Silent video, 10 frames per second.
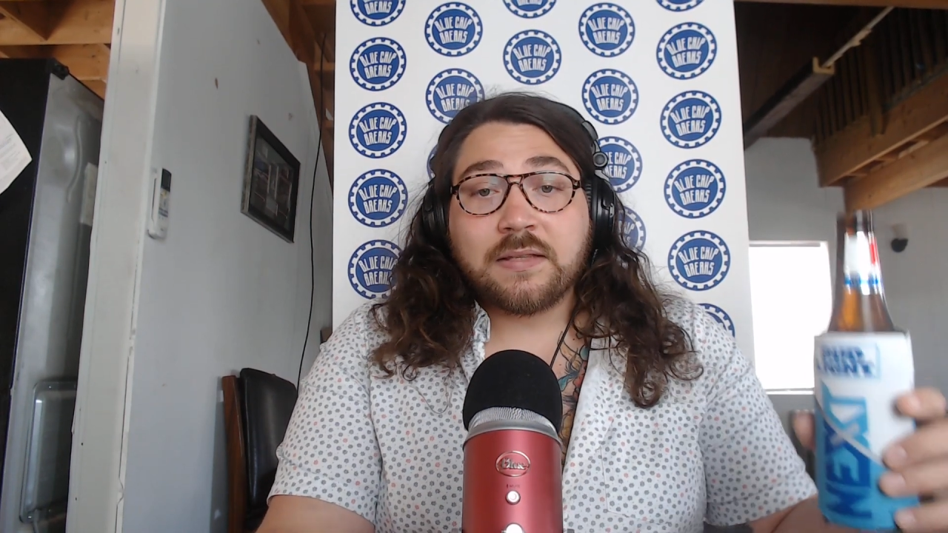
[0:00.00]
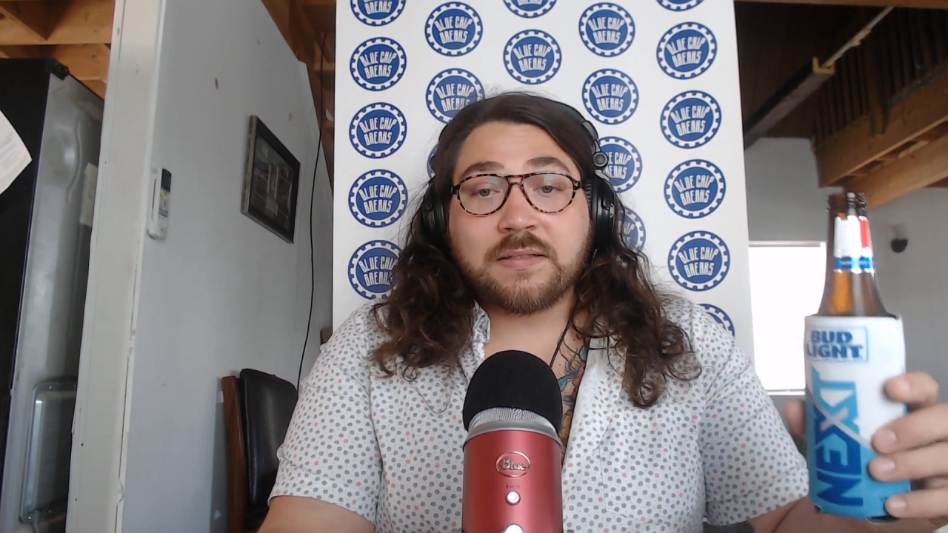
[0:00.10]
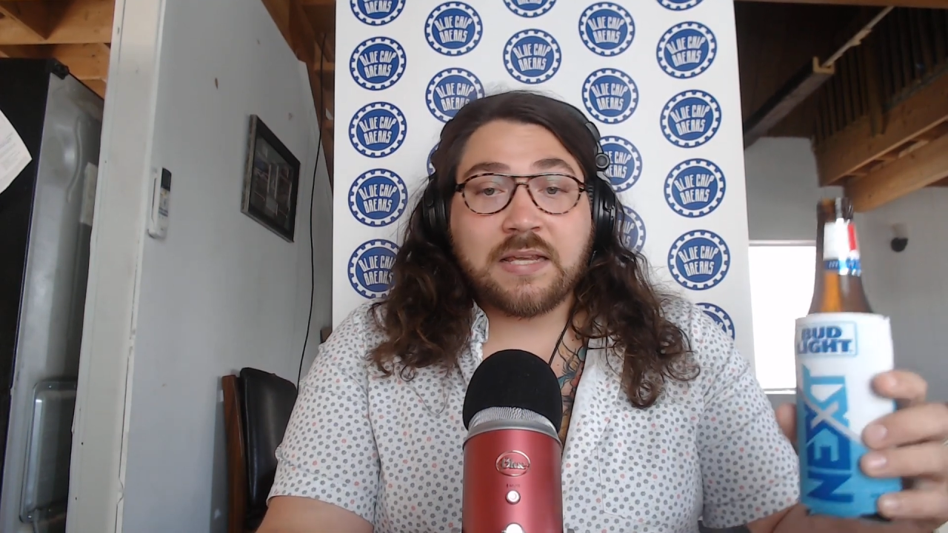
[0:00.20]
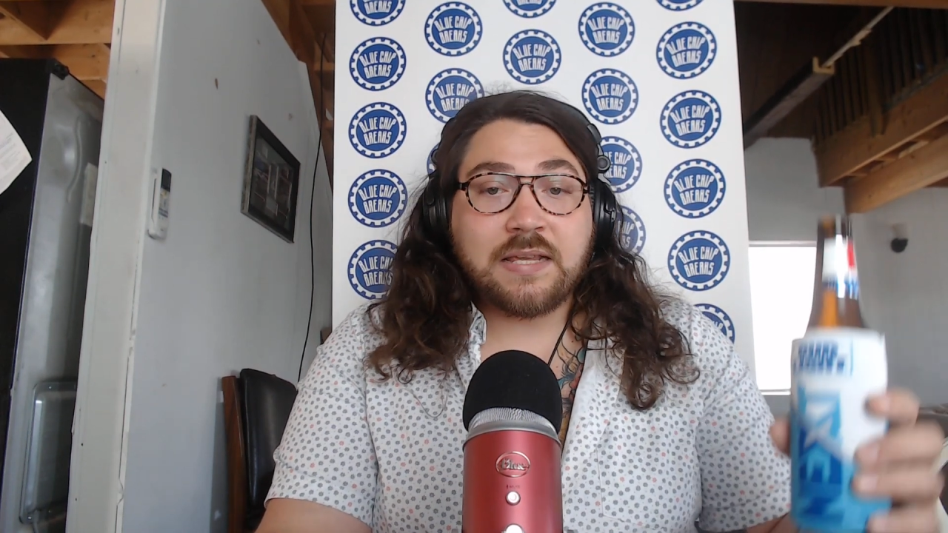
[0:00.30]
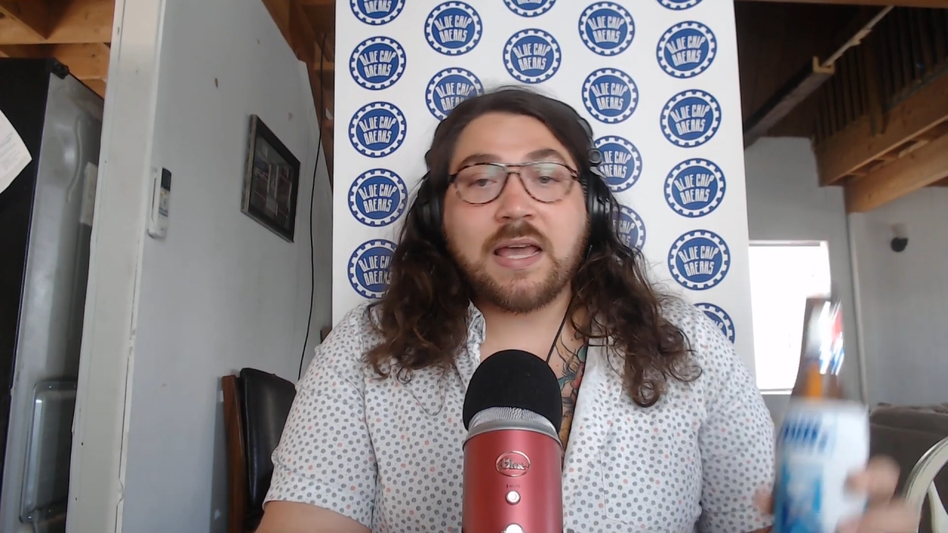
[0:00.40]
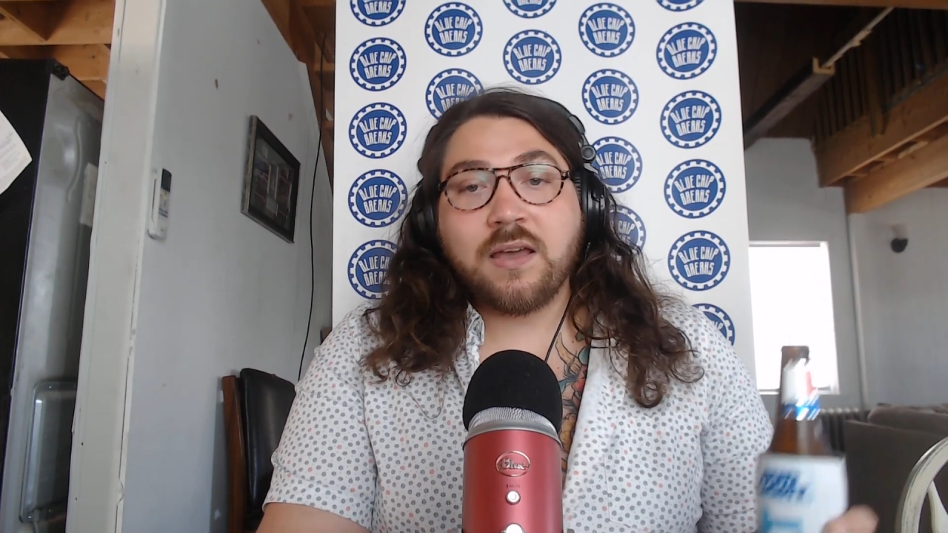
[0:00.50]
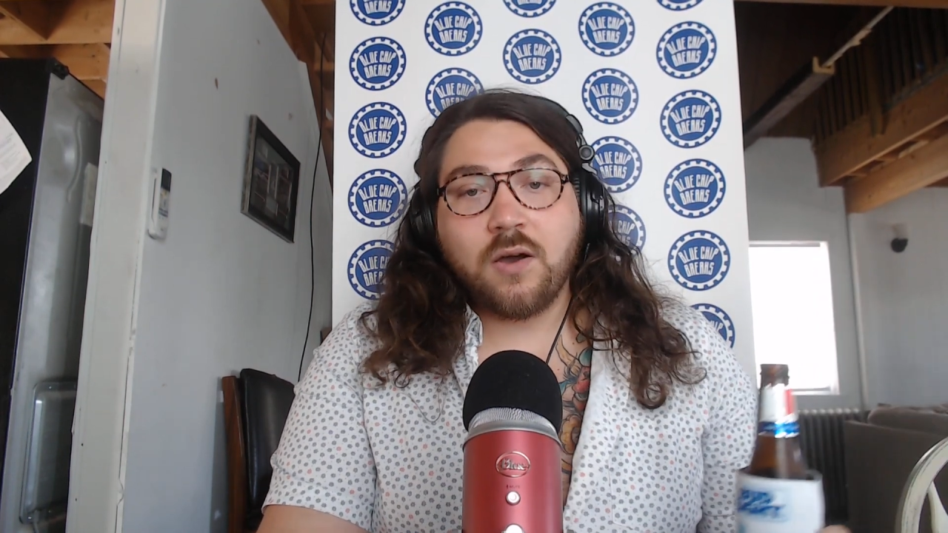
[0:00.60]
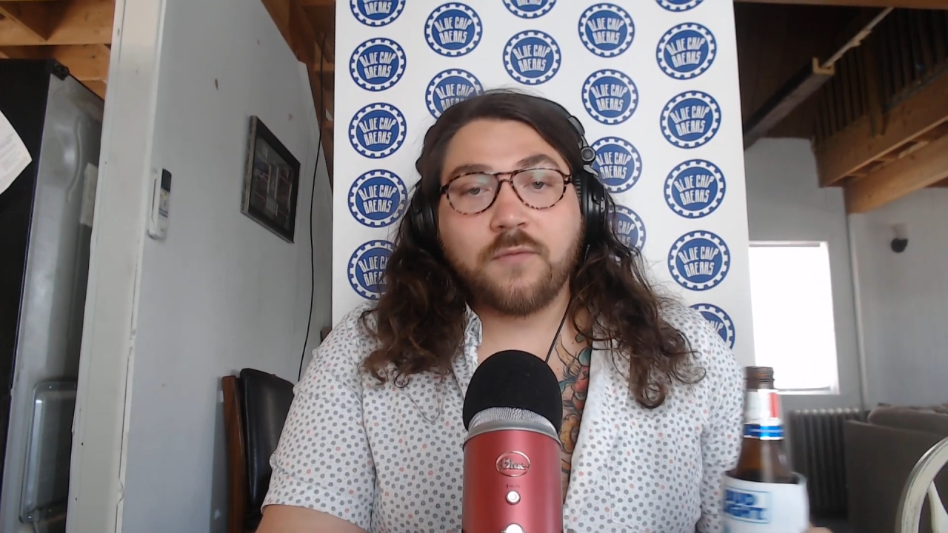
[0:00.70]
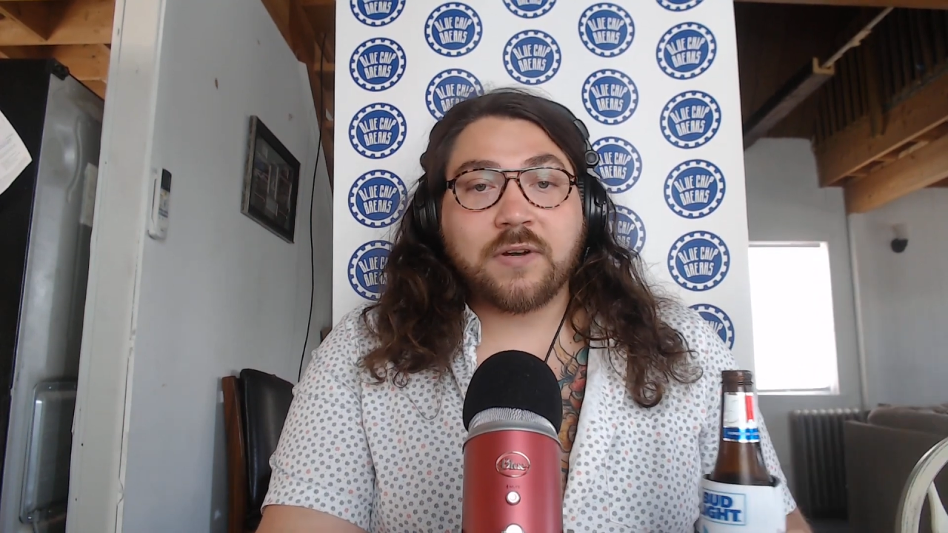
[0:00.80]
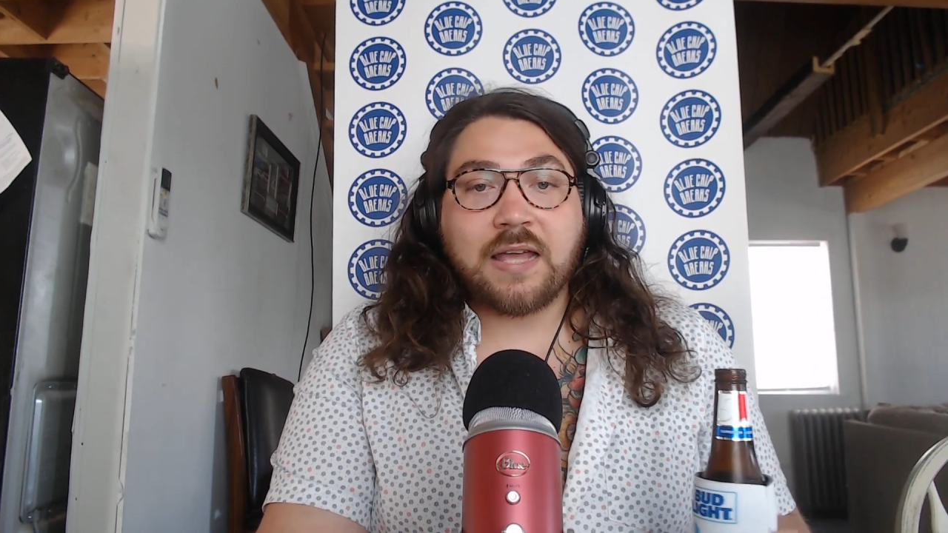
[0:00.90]
T K
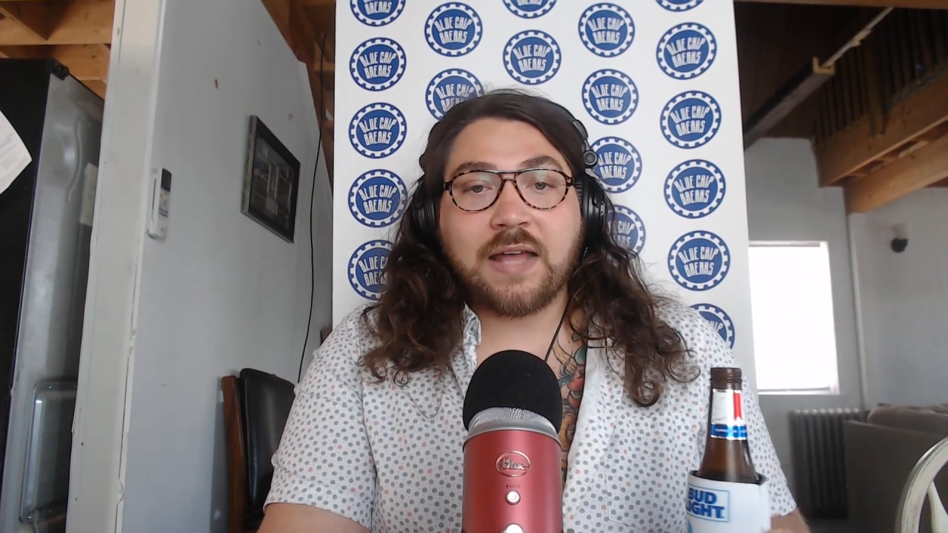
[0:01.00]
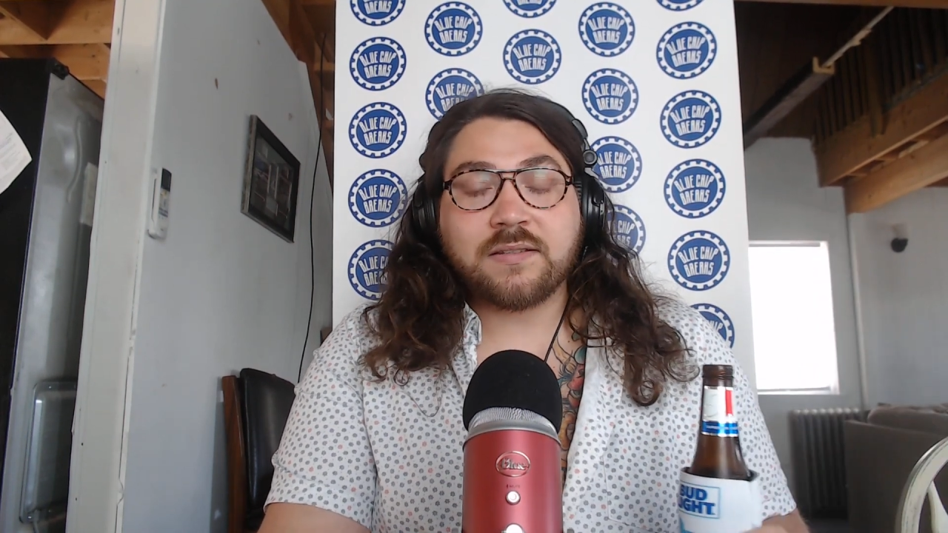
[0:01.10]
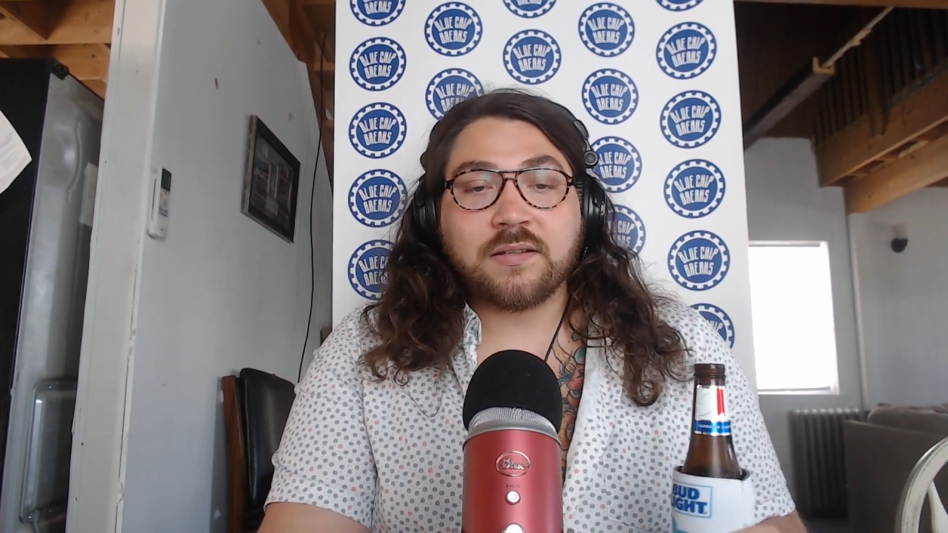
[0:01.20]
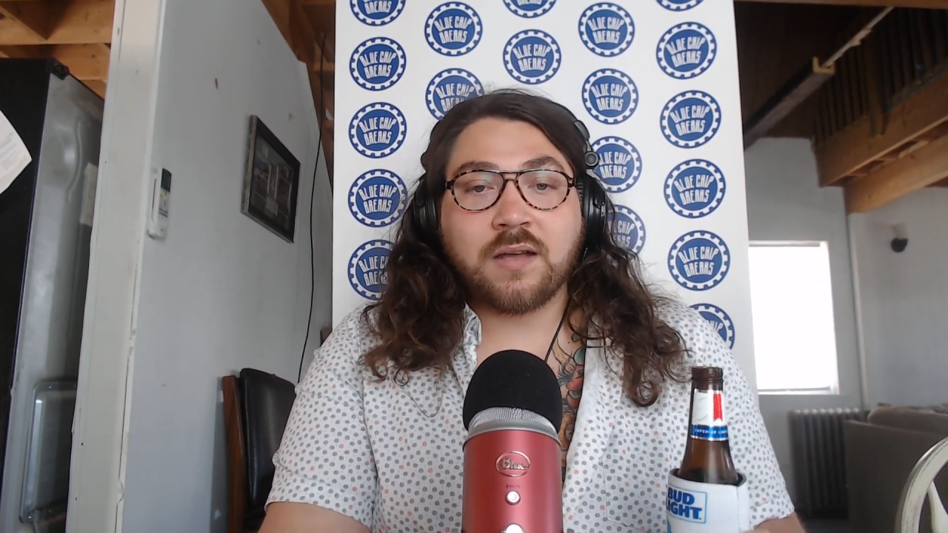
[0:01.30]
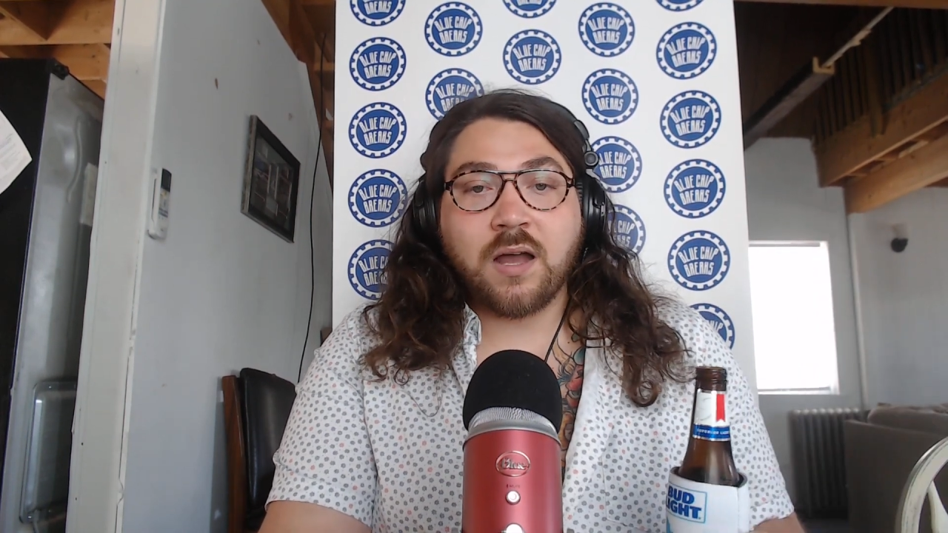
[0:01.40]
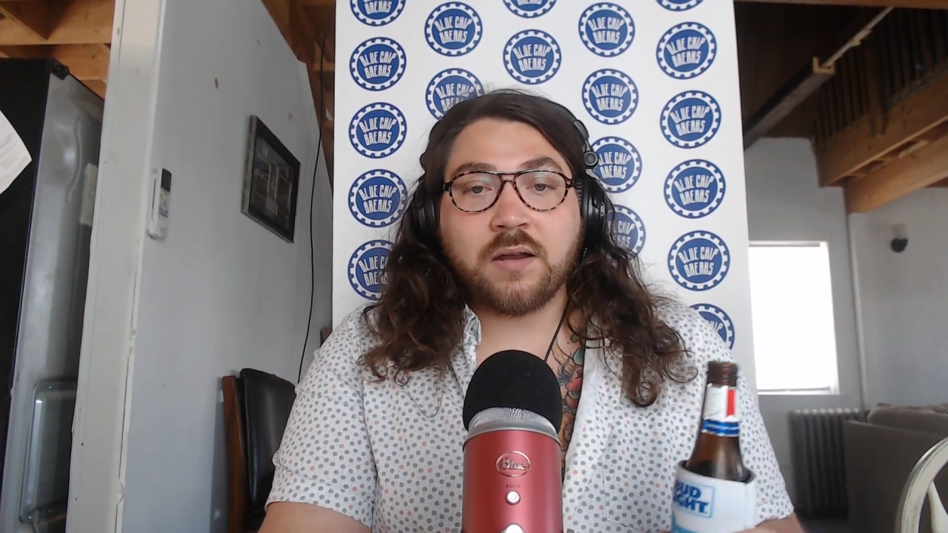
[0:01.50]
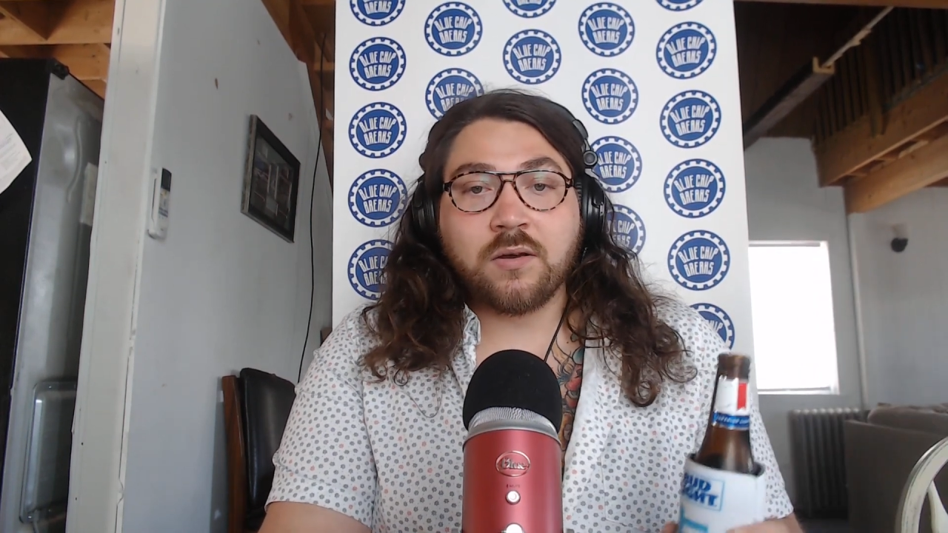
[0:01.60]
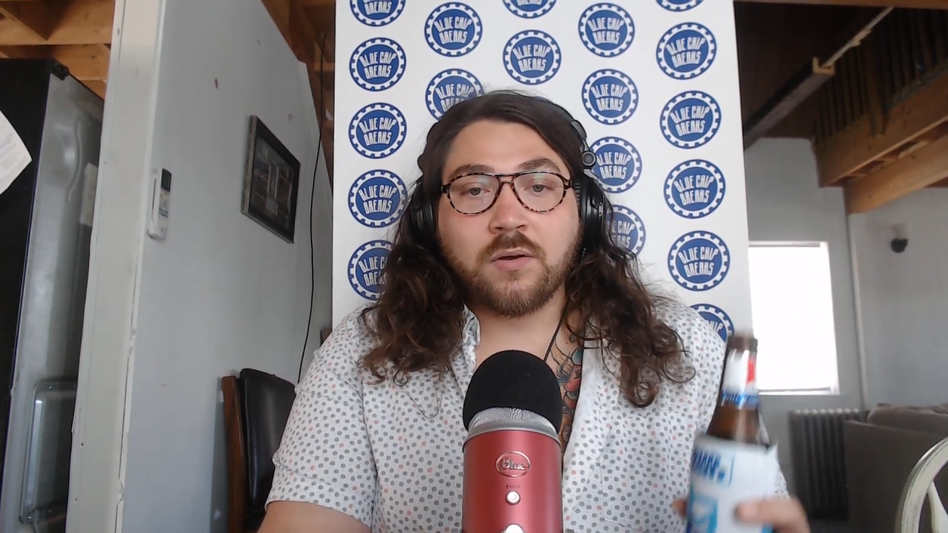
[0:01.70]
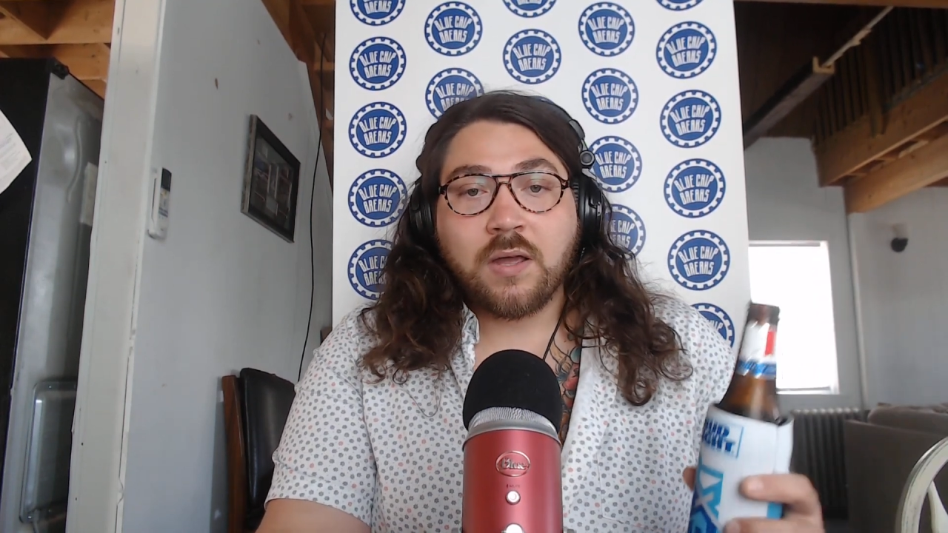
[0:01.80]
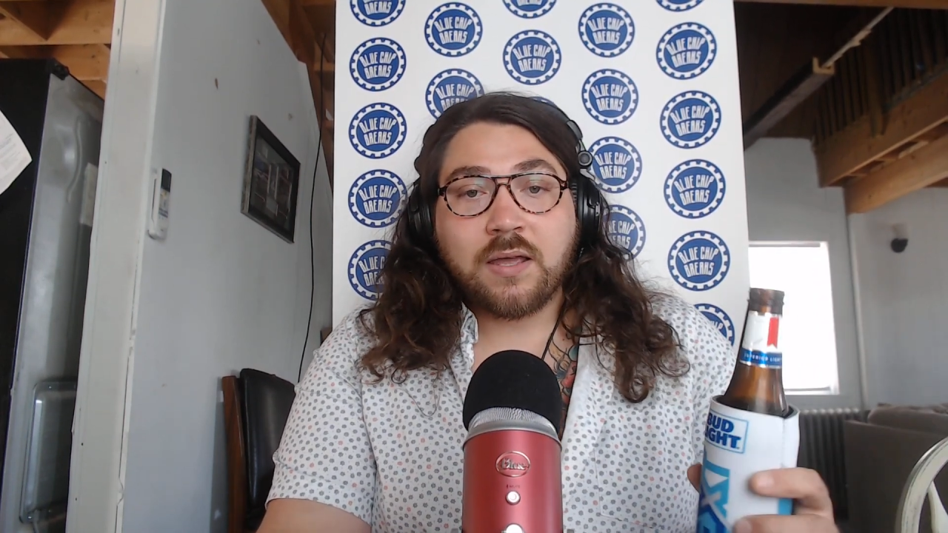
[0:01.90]
O for Kat Zingano.